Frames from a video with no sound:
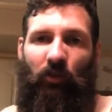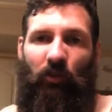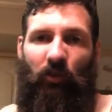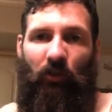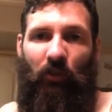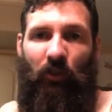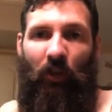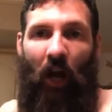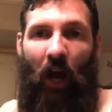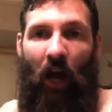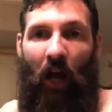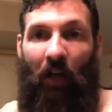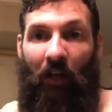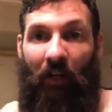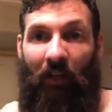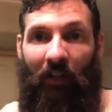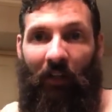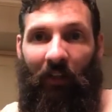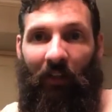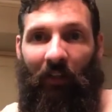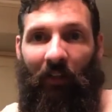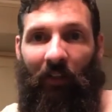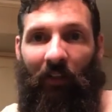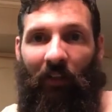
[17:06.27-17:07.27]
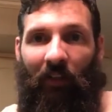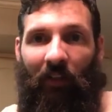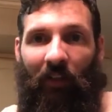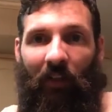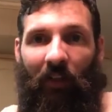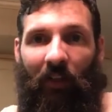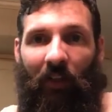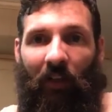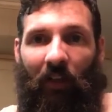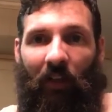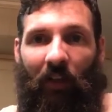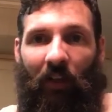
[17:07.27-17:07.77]
dying.
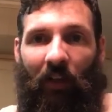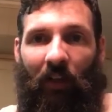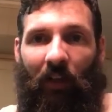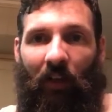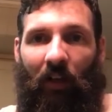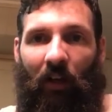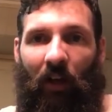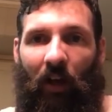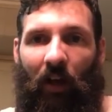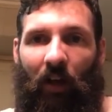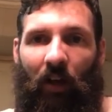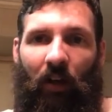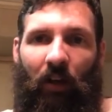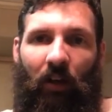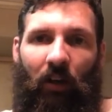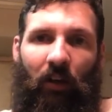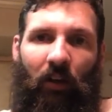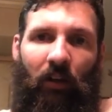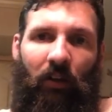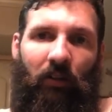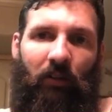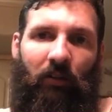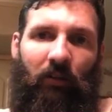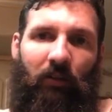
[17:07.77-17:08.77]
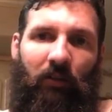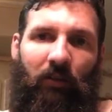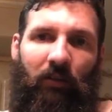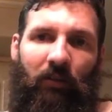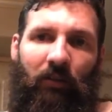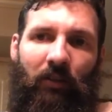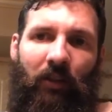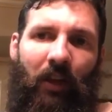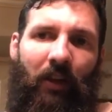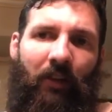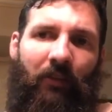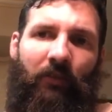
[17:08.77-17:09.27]

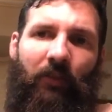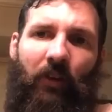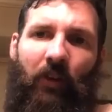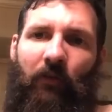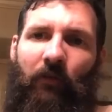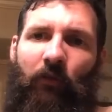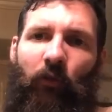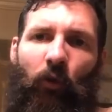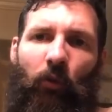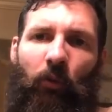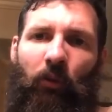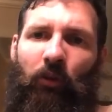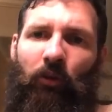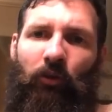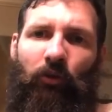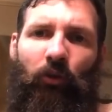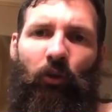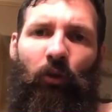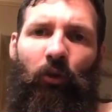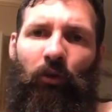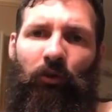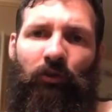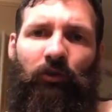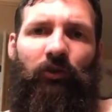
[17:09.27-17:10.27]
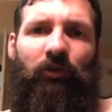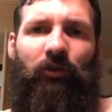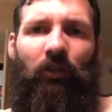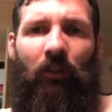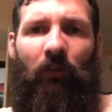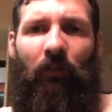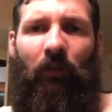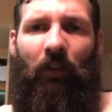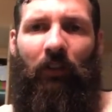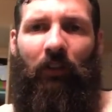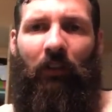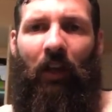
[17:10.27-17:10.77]
Yeah, if forward controls and stuff
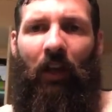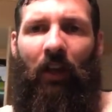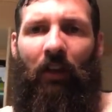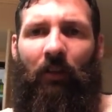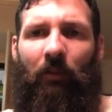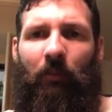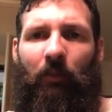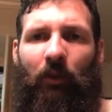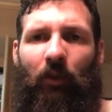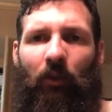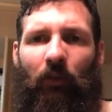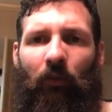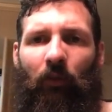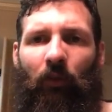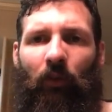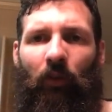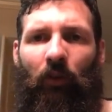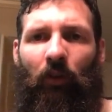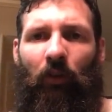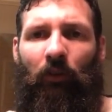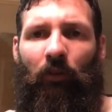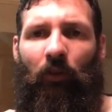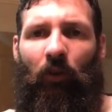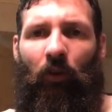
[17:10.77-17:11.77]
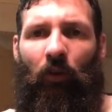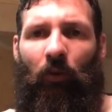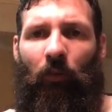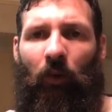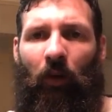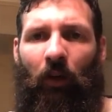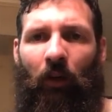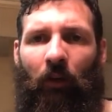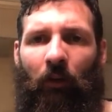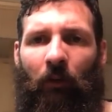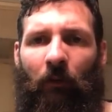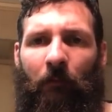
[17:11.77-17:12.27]
like that, it'd be good for a tall
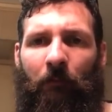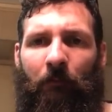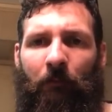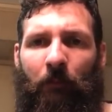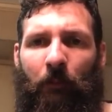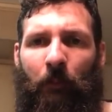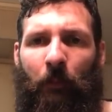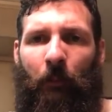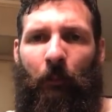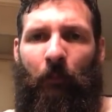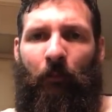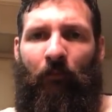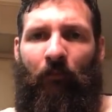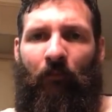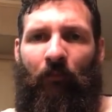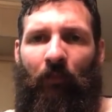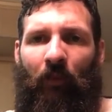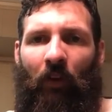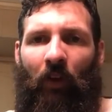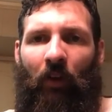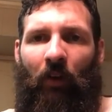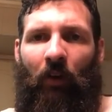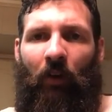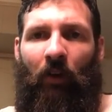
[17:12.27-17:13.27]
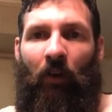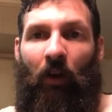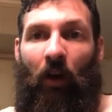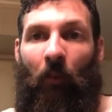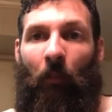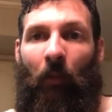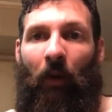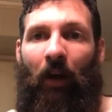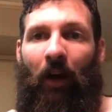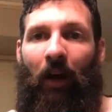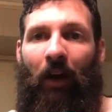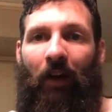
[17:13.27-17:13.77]
rider.
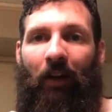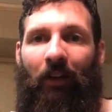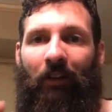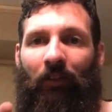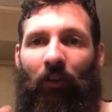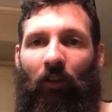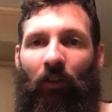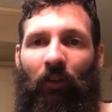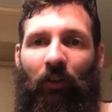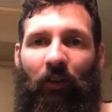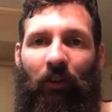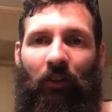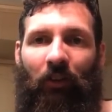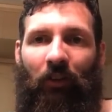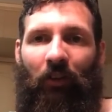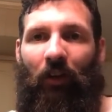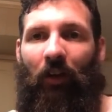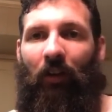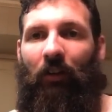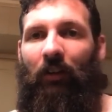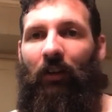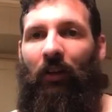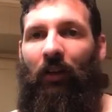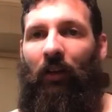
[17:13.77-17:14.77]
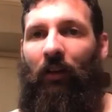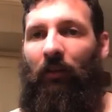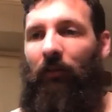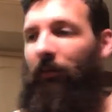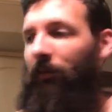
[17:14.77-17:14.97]
My eyes are healing. I